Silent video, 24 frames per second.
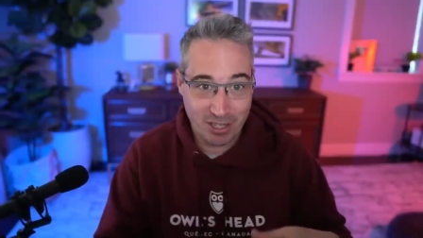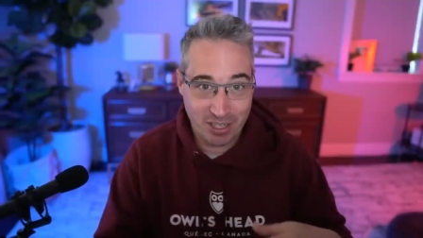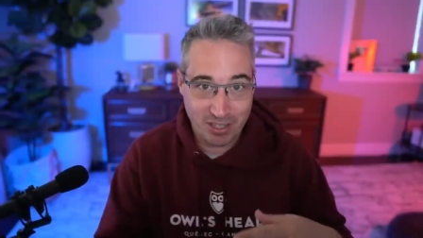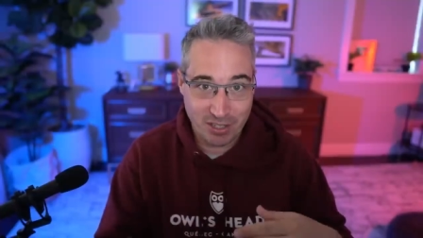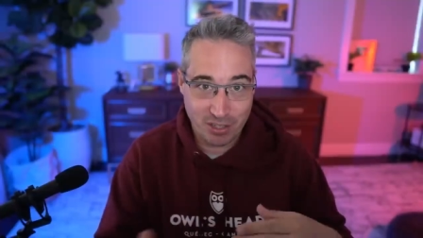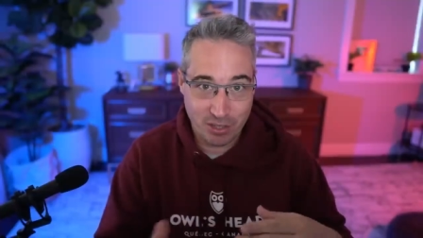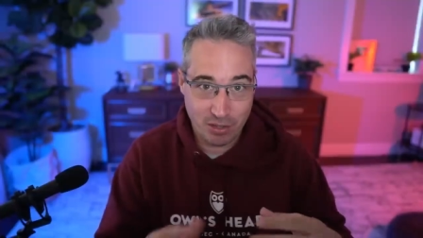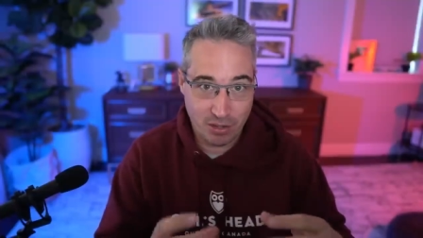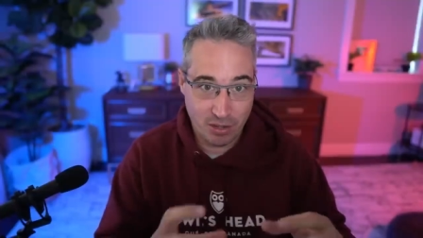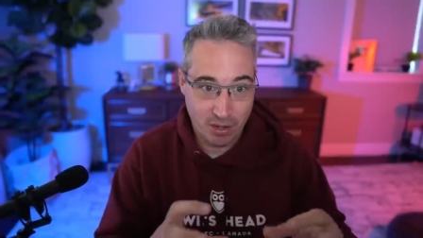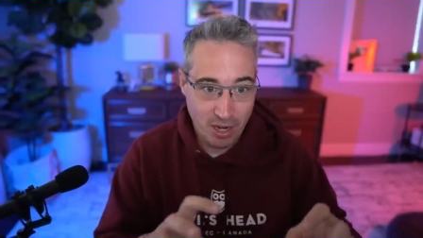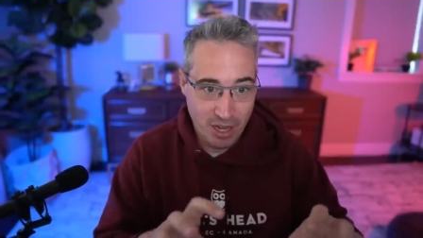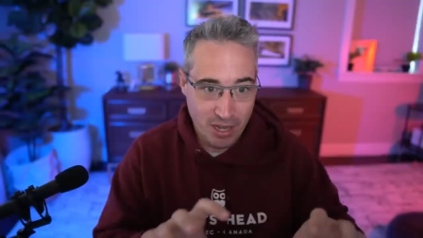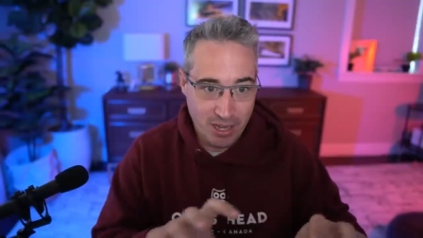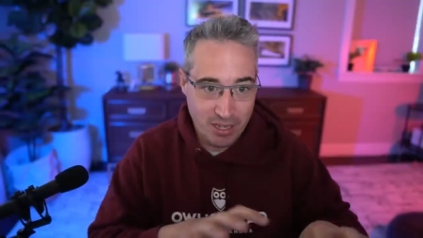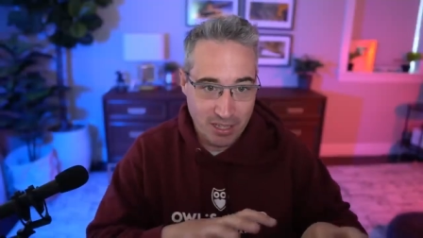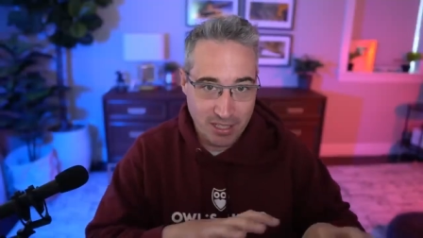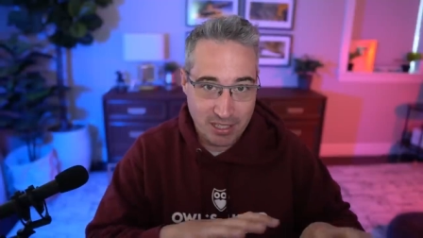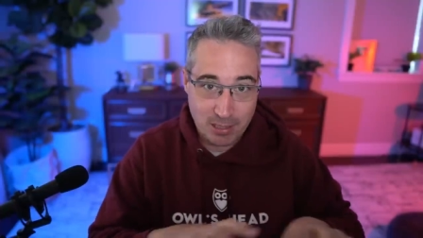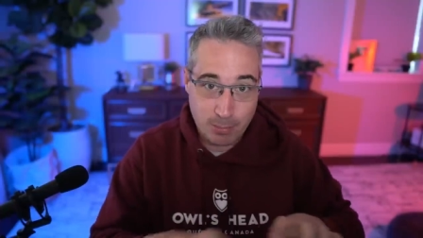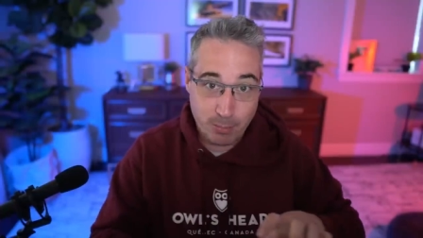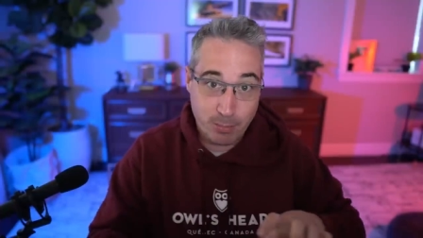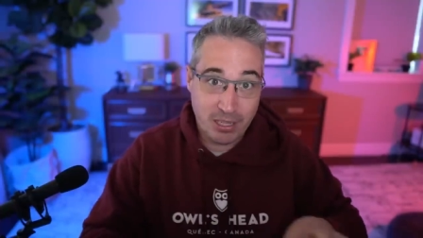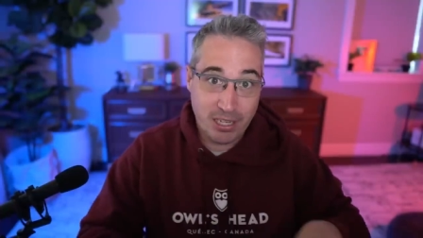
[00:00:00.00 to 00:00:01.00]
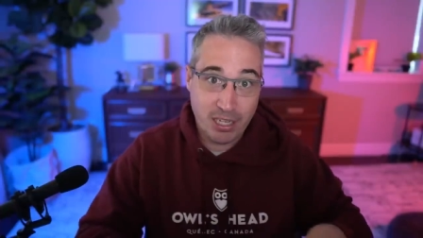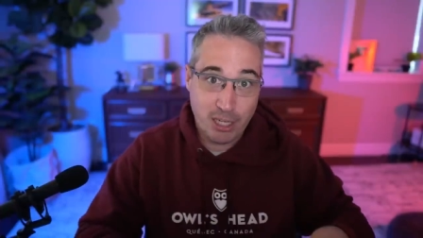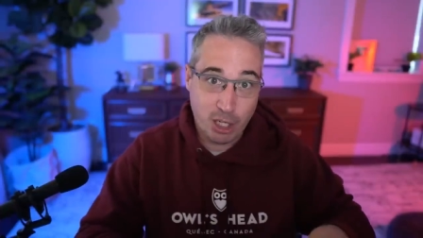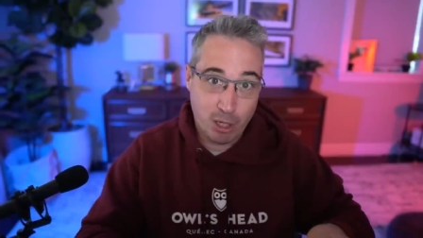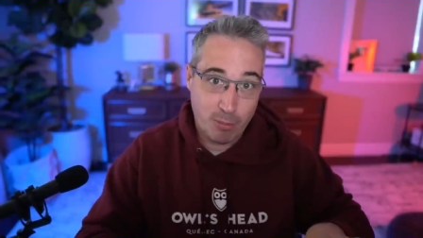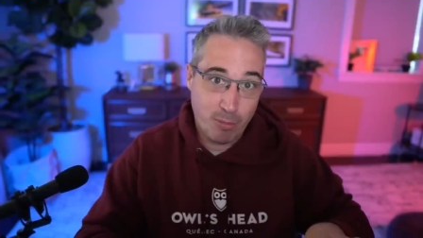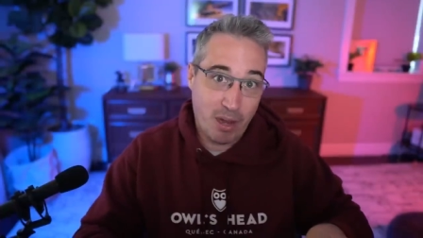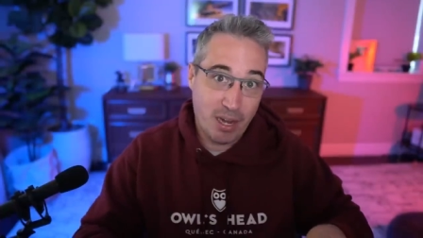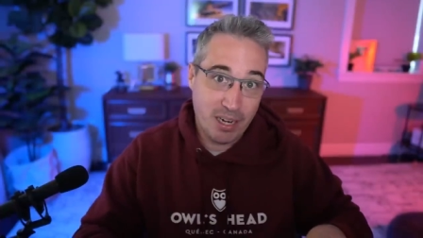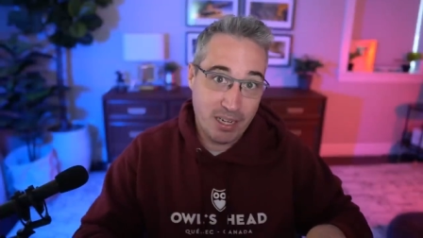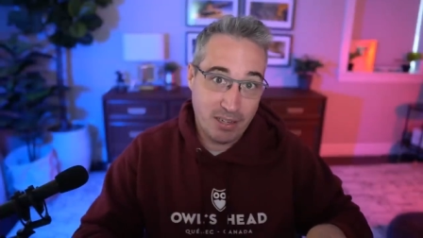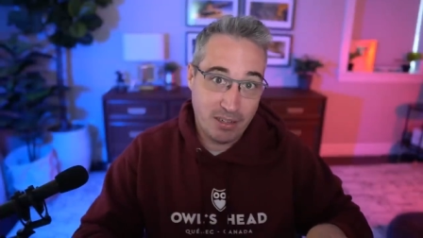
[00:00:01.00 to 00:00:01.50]
because you're splitting your
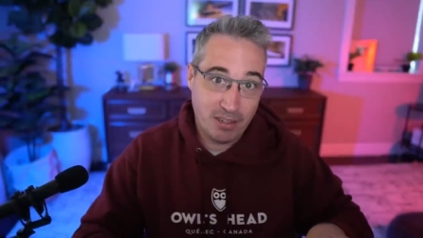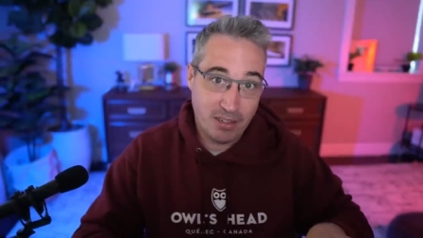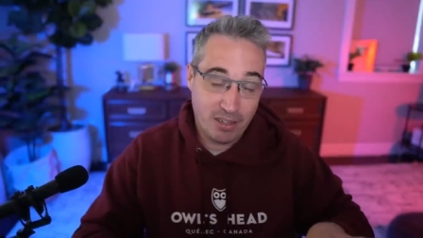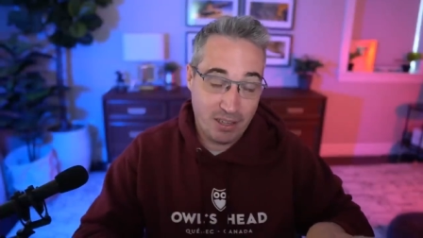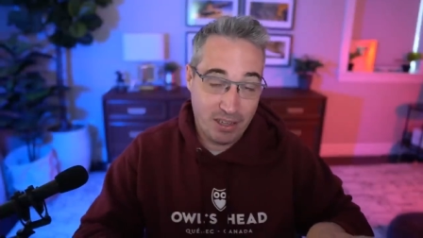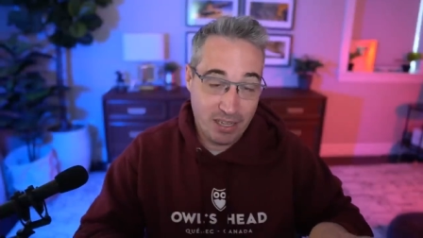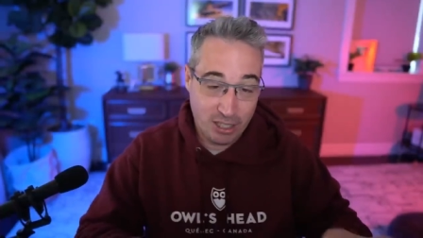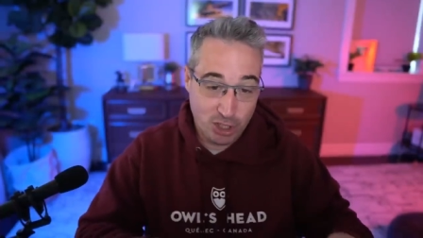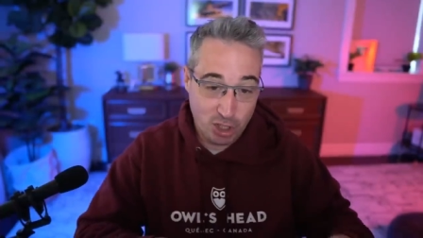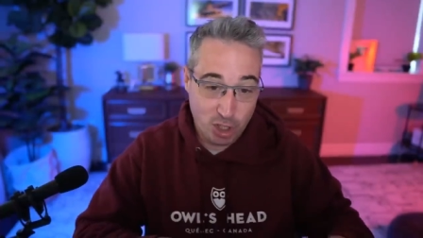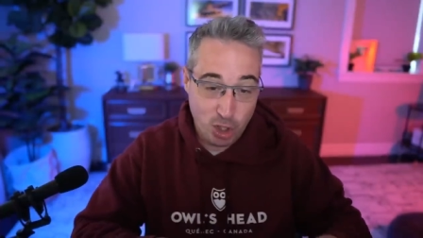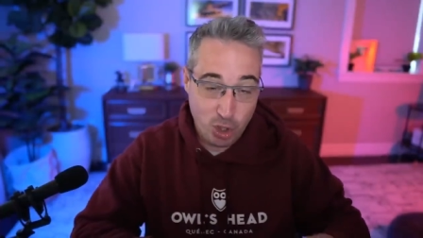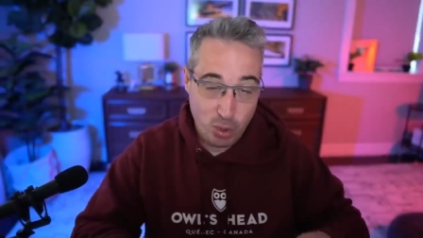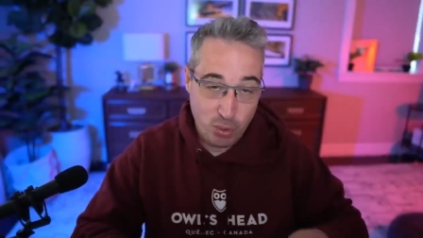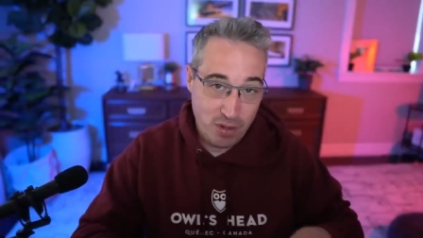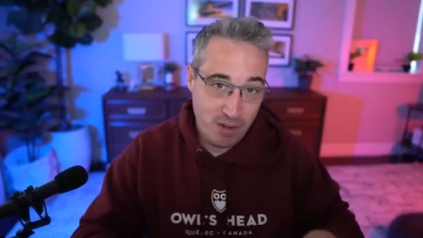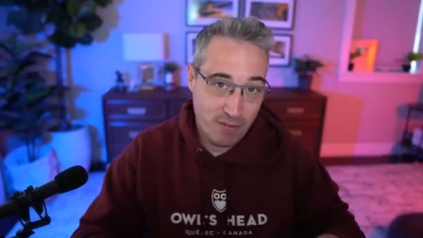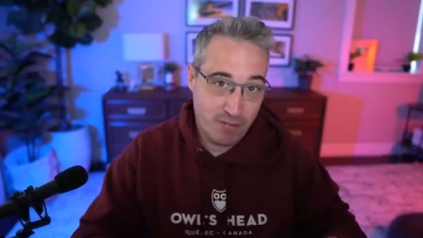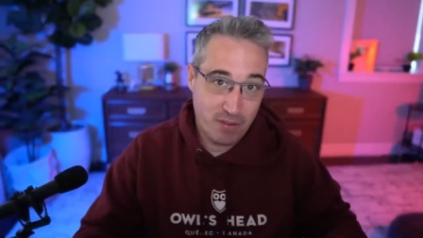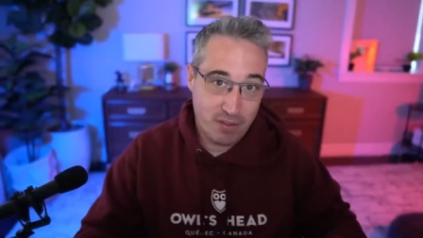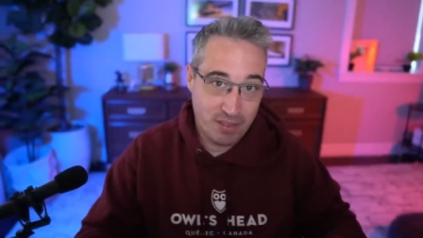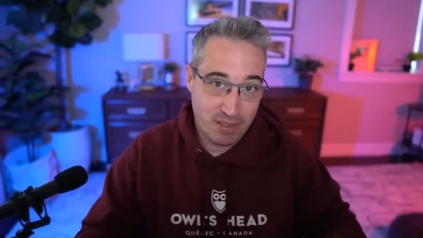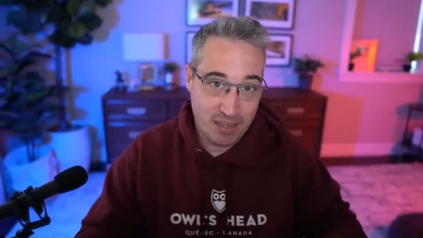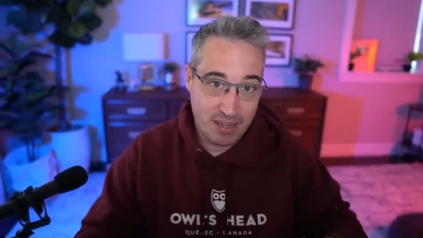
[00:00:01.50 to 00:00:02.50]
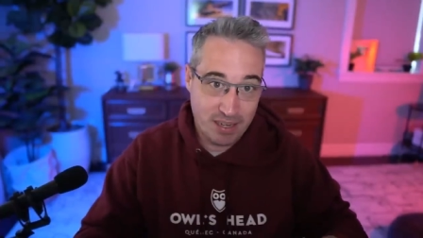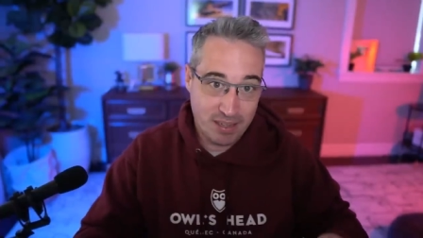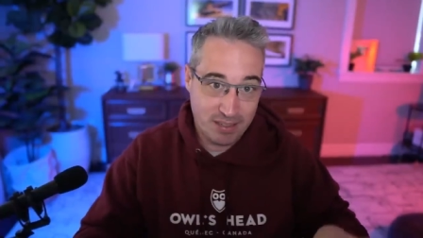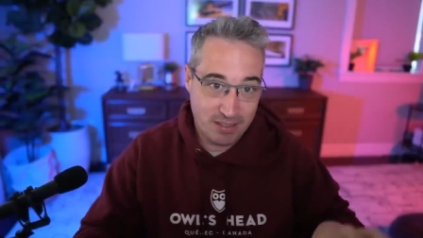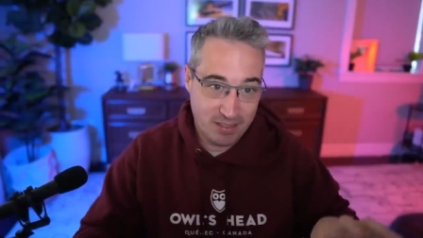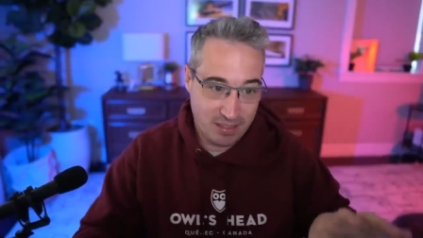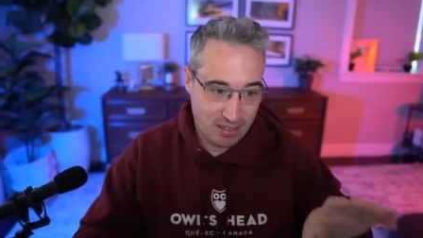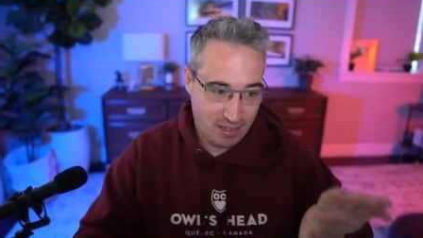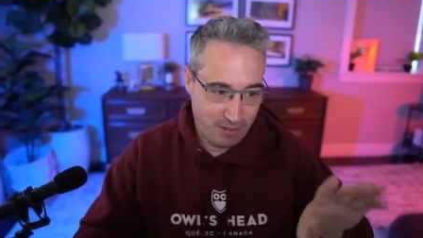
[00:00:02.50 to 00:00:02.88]
mind into like 2 different things.